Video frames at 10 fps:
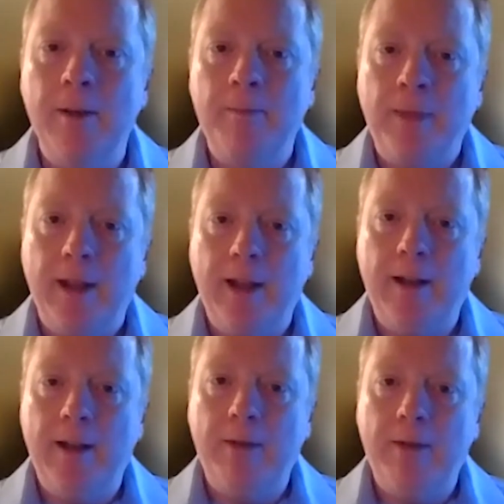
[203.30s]
mm-hmm.
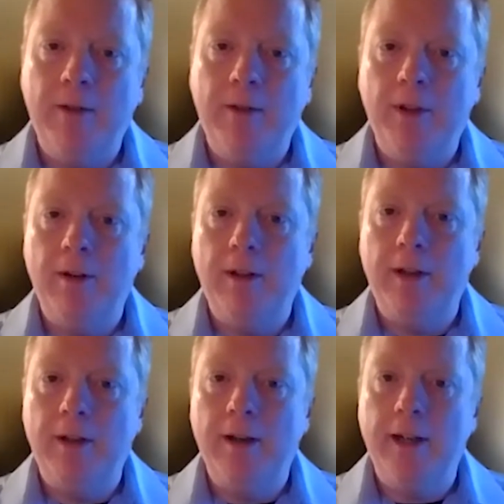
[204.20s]
and we have literally
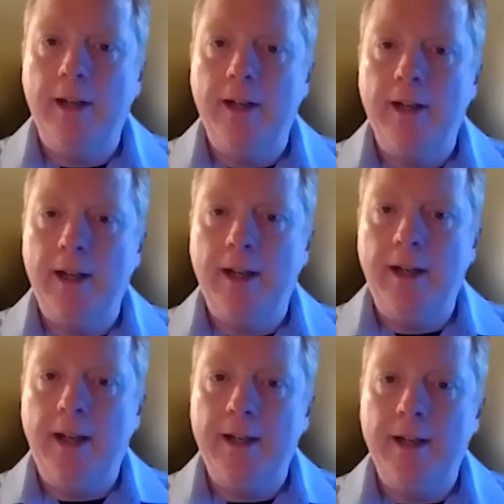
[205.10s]
gone in and
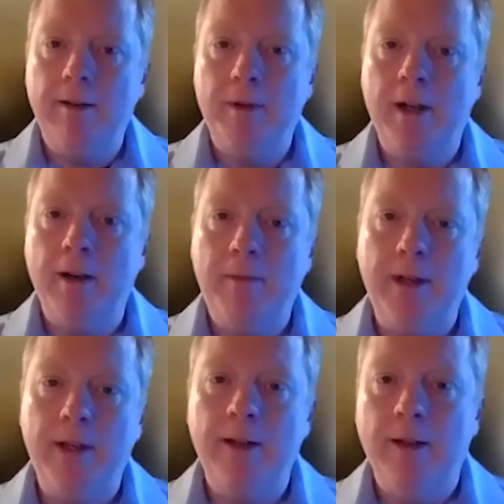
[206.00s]
had to help a
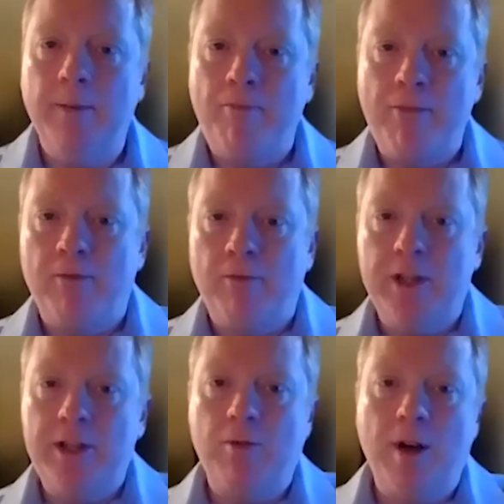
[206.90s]
company
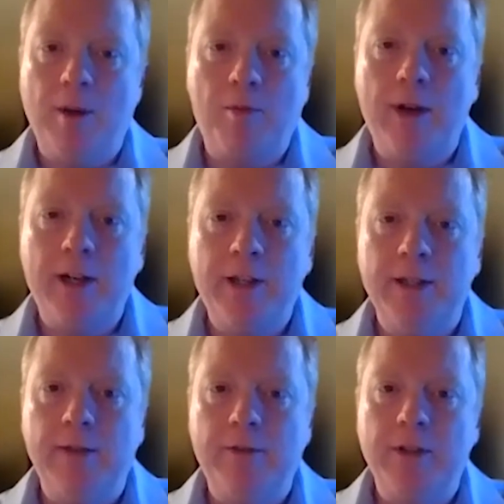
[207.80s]
restore
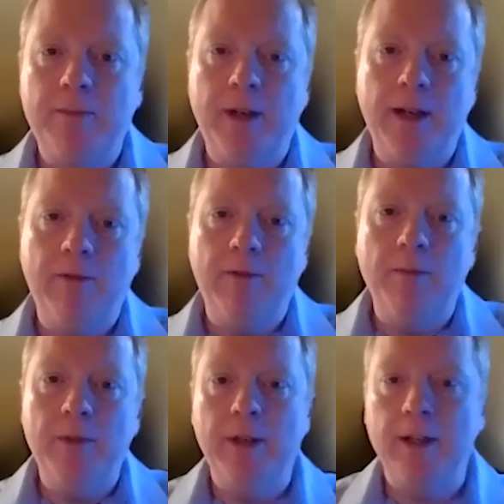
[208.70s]
operations after spending over a
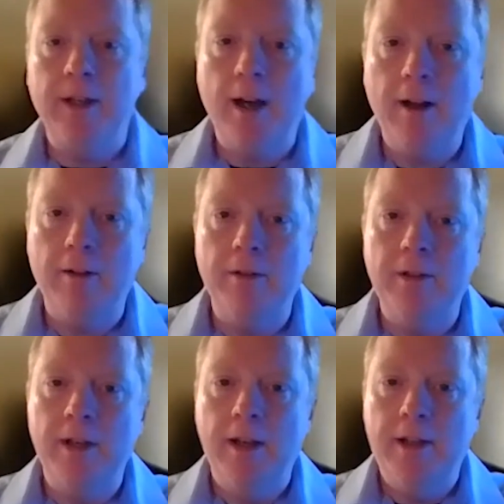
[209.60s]
million dollars
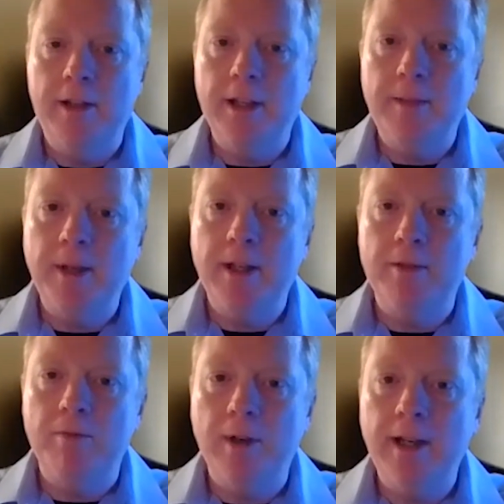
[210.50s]
just because
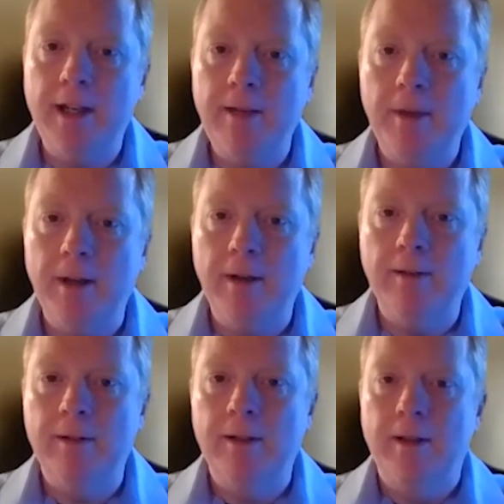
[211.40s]
one email
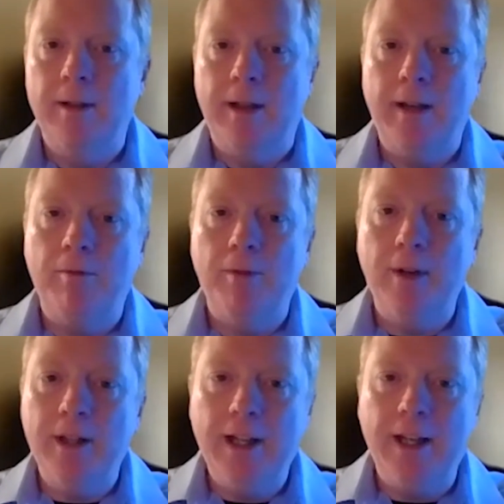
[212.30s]
had
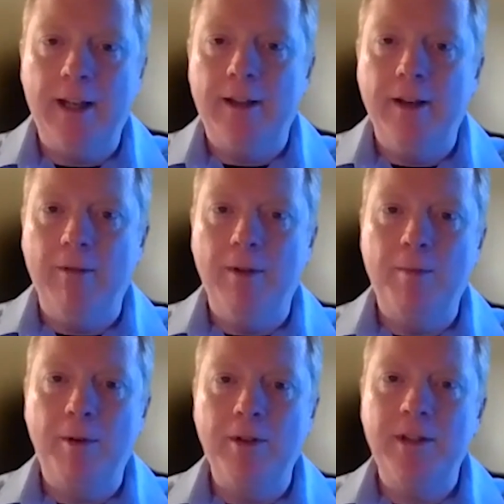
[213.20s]
one link that one
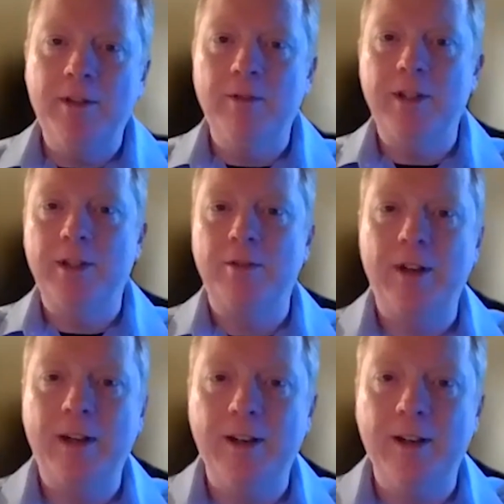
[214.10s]
person who wasn't
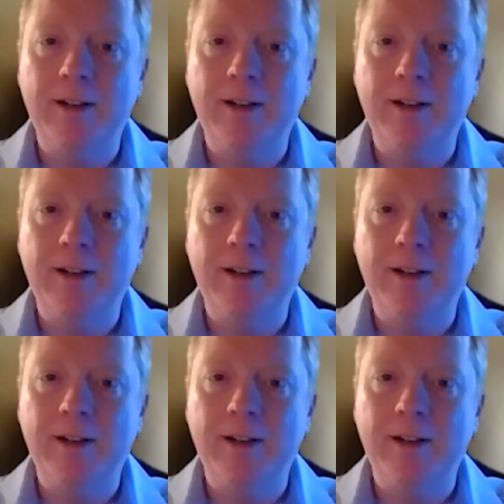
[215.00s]
trained on